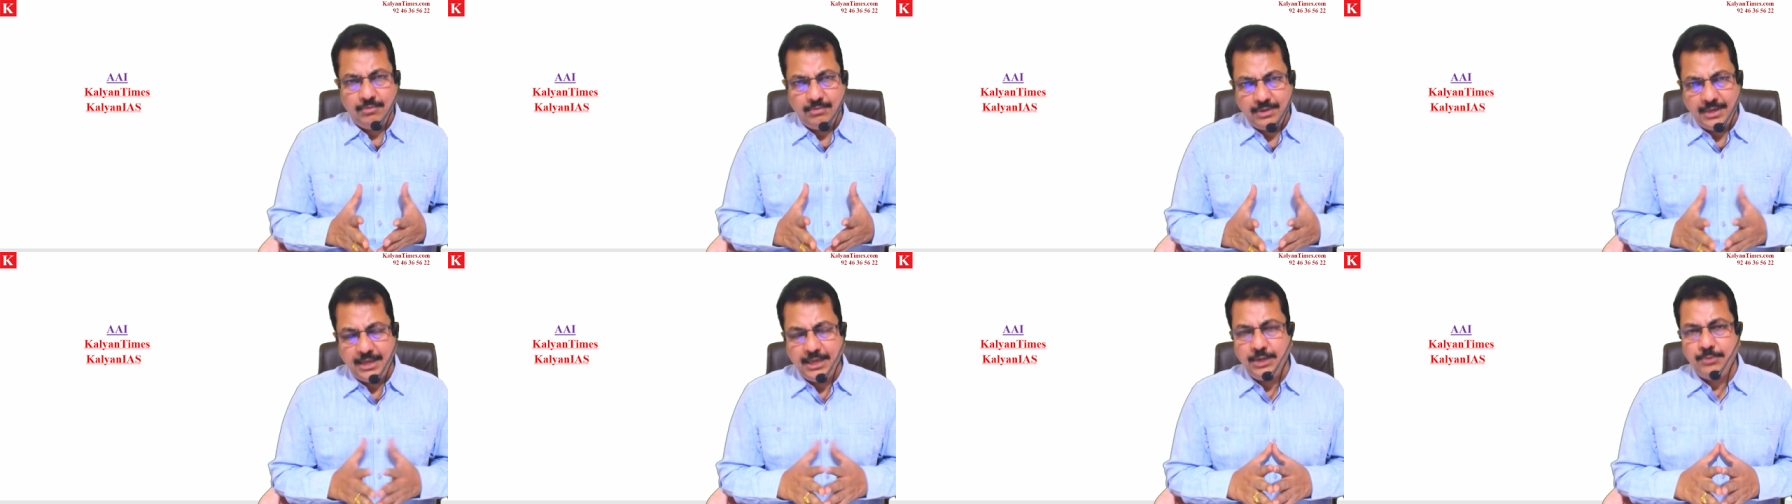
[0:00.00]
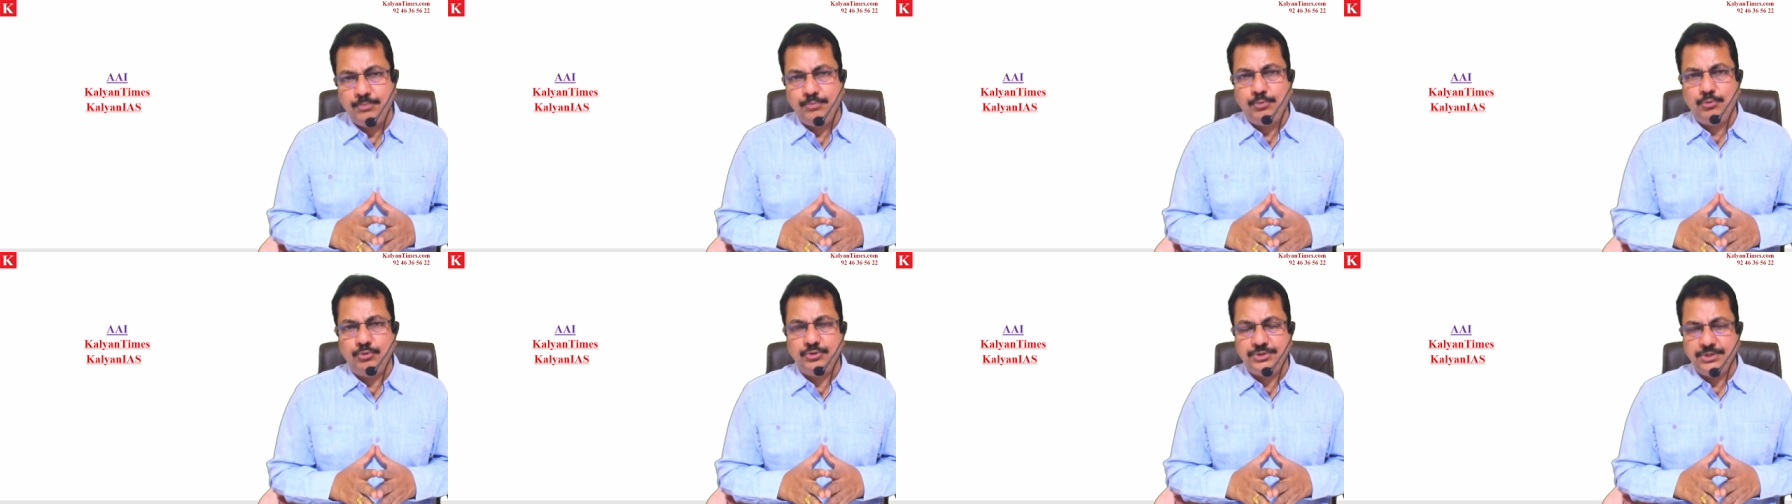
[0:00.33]

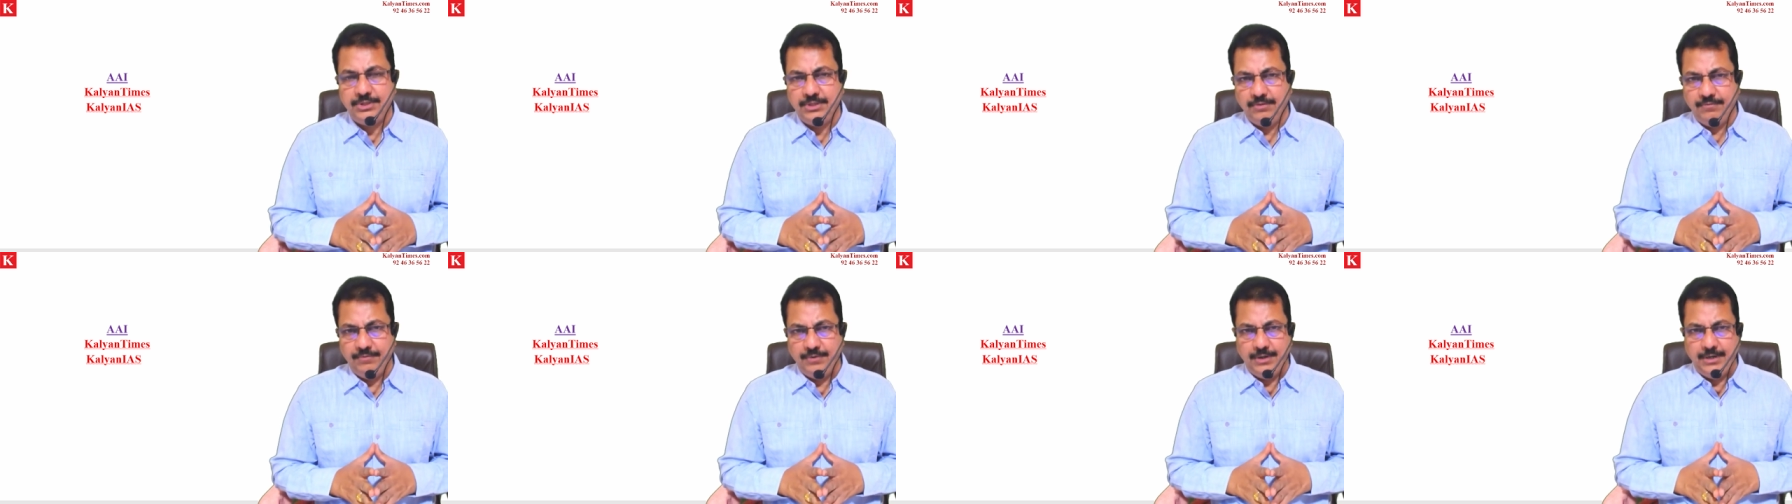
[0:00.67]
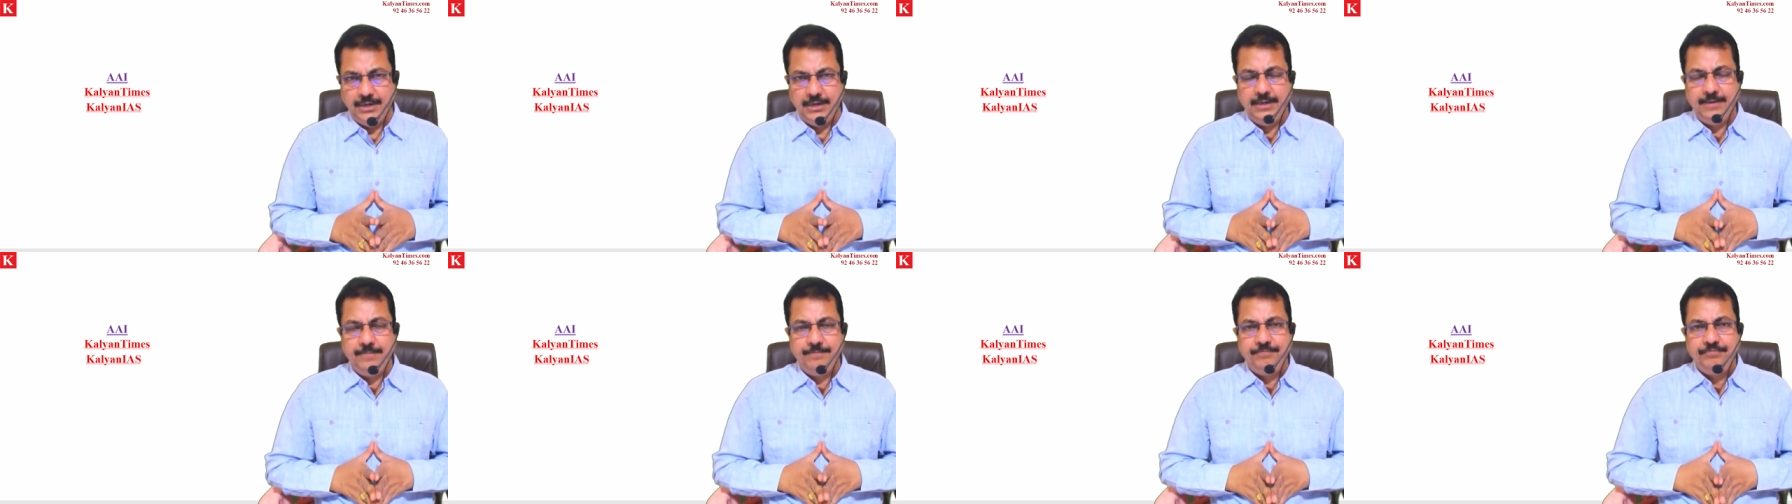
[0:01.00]
airports in the
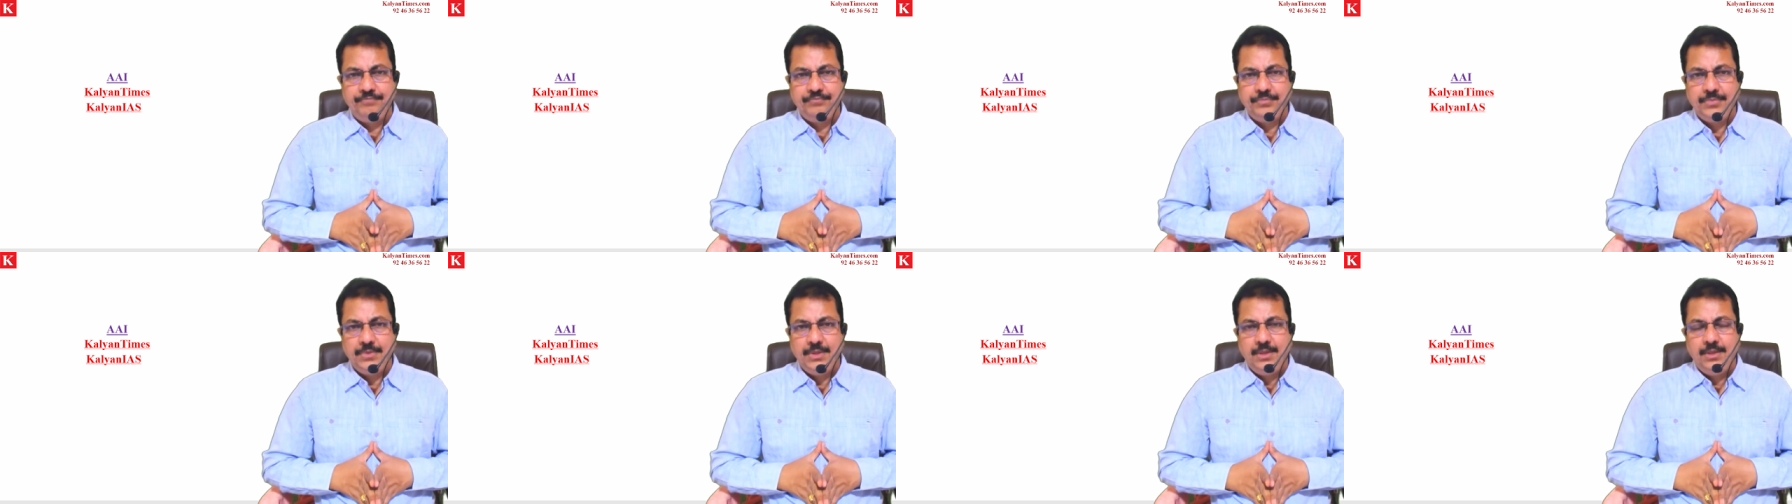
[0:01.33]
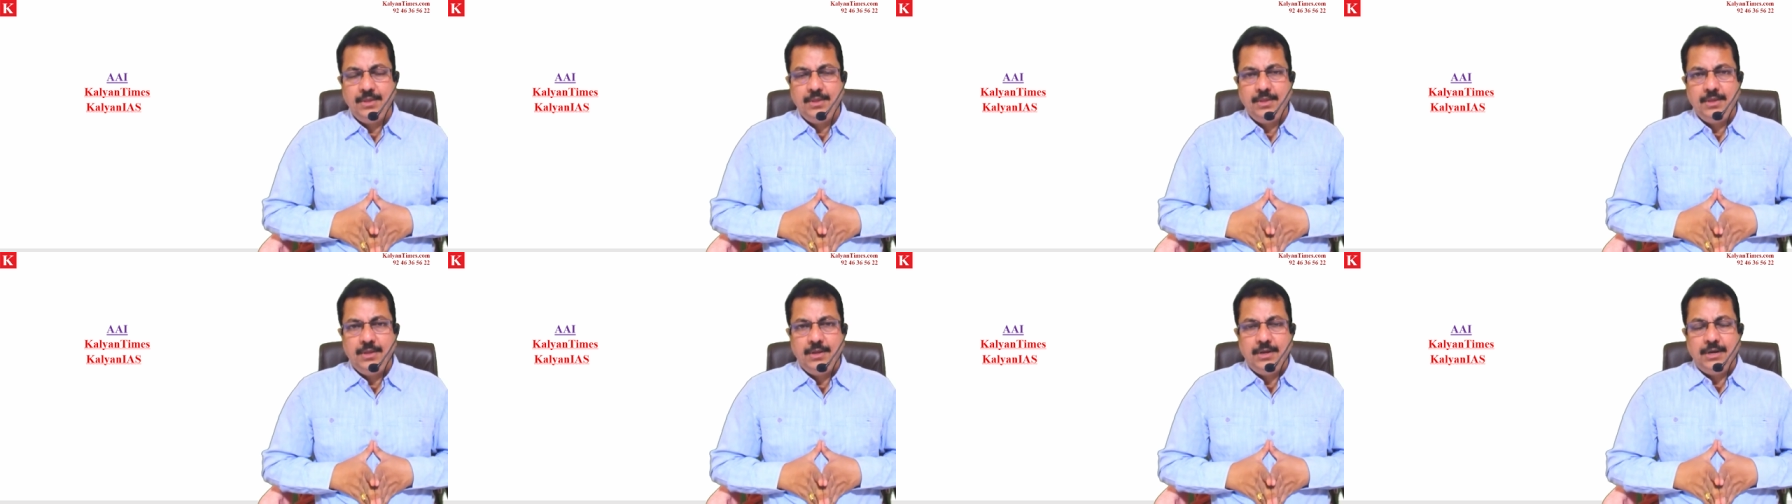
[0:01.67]
world
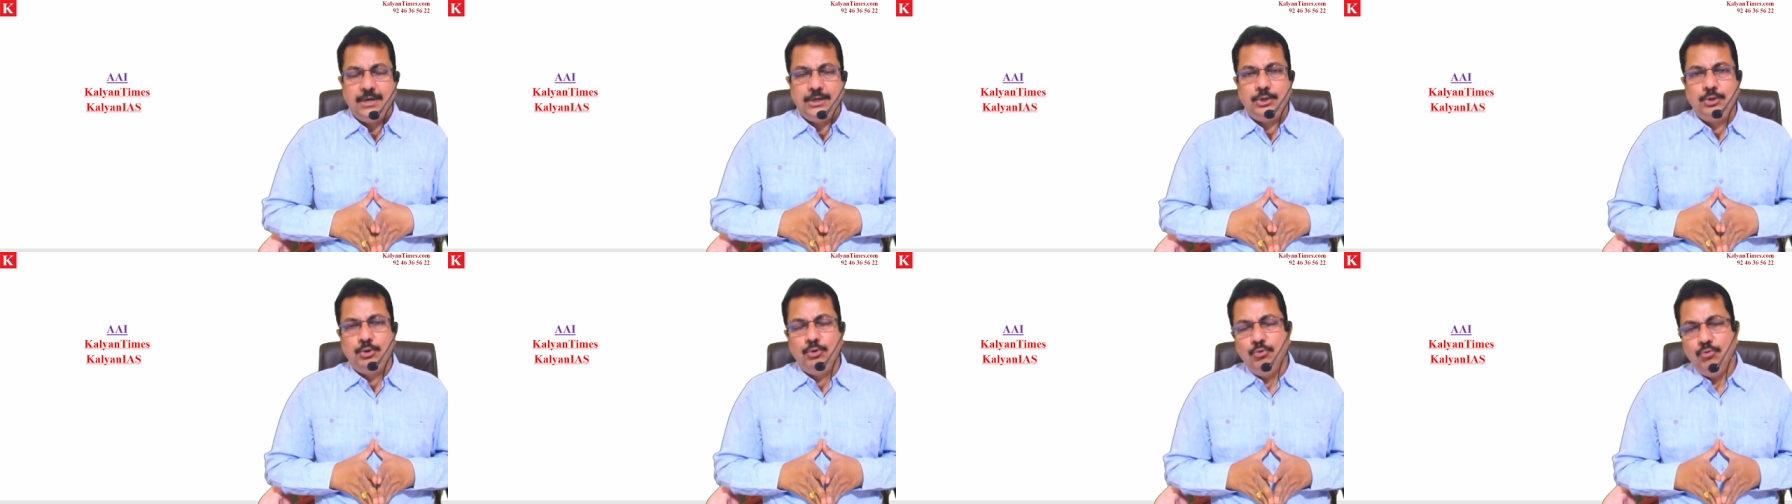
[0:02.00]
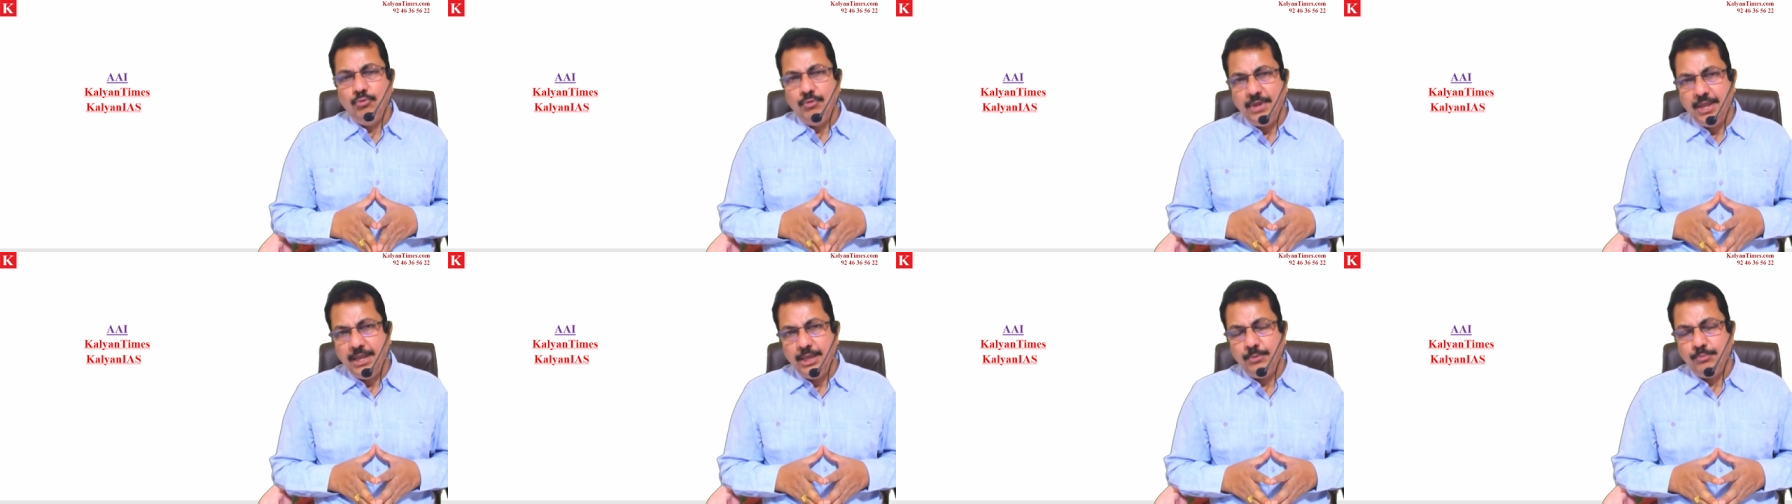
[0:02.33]
two
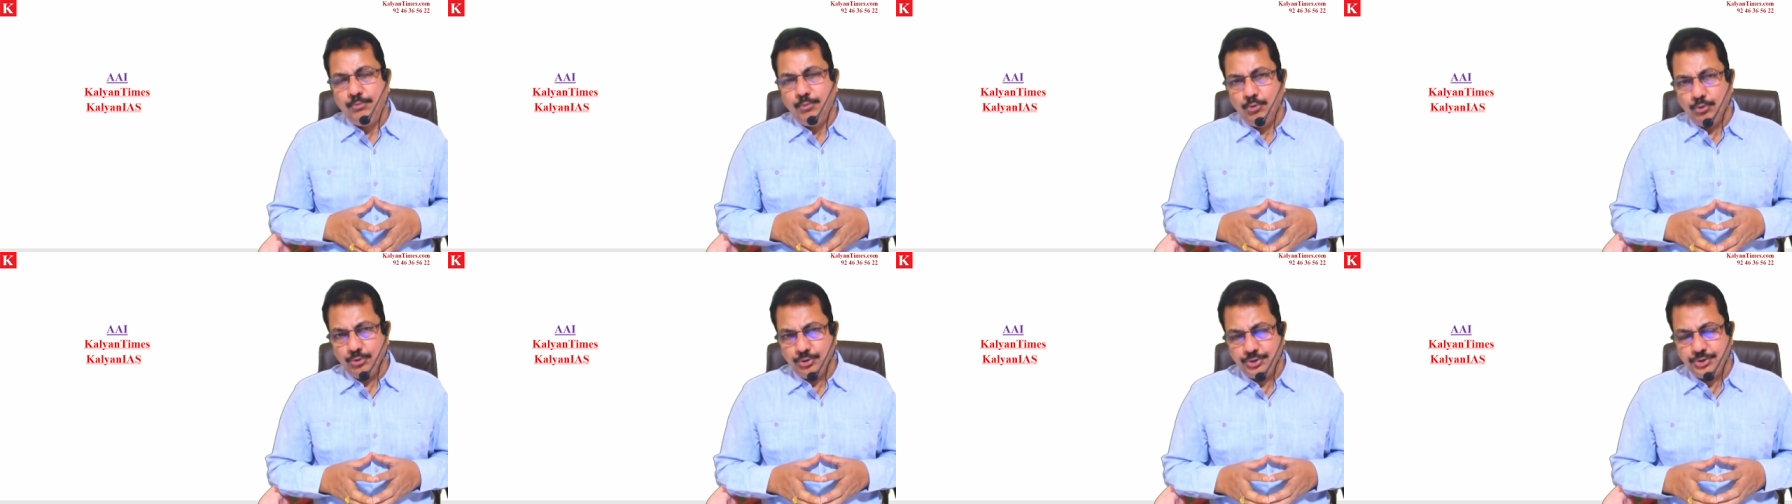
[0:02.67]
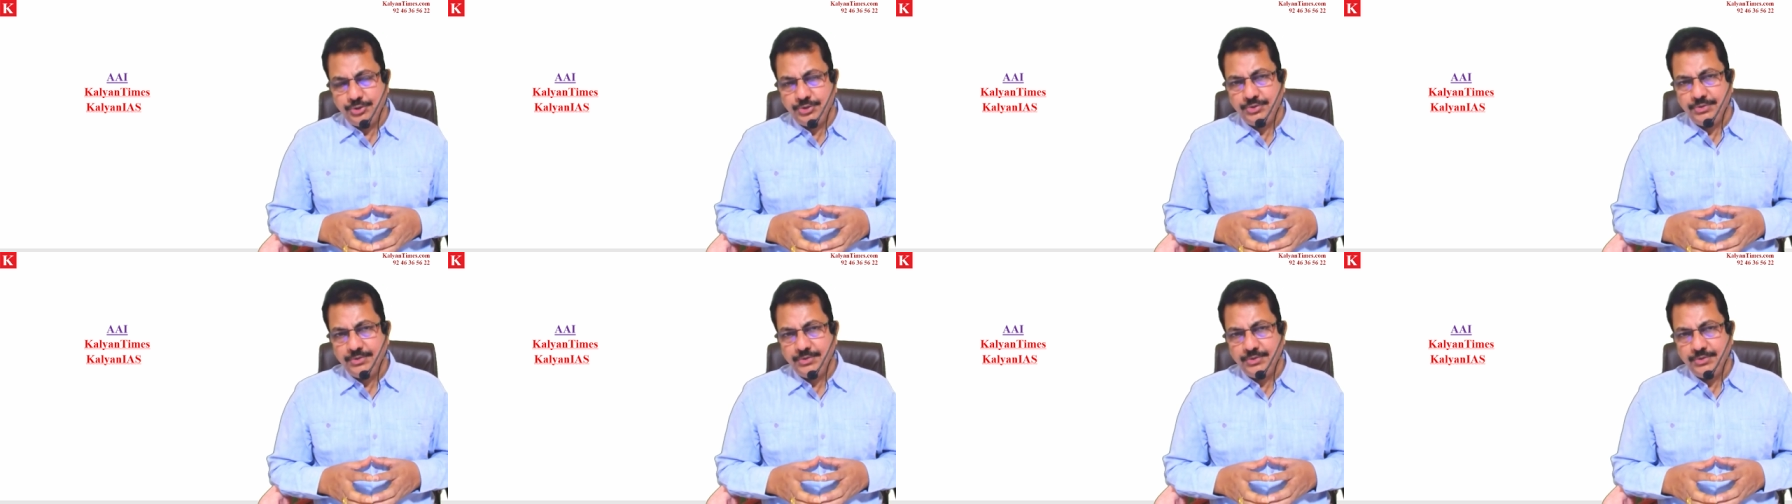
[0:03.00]
airports